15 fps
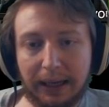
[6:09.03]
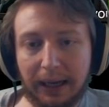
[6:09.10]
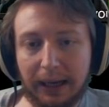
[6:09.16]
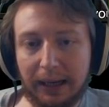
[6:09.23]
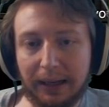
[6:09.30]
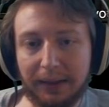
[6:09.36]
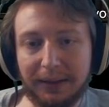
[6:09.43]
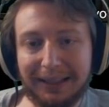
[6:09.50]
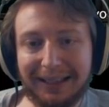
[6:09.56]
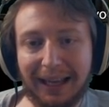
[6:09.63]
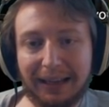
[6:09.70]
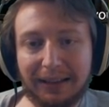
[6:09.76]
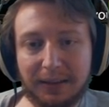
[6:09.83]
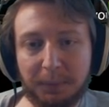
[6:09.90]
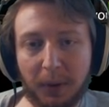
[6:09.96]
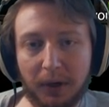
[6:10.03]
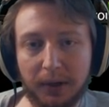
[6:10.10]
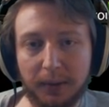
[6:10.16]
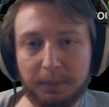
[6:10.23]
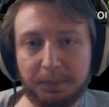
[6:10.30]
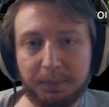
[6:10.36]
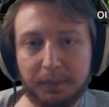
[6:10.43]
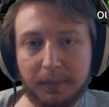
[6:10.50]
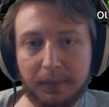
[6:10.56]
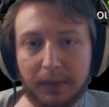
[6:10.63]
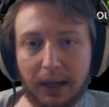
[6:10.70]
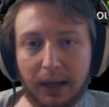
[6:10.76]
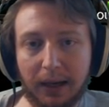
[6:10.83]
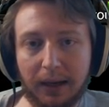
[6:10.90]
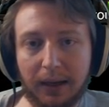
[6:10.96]
Uh, the next part
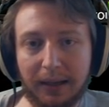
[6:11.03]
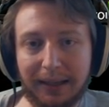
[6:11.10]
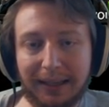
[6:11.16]
uh,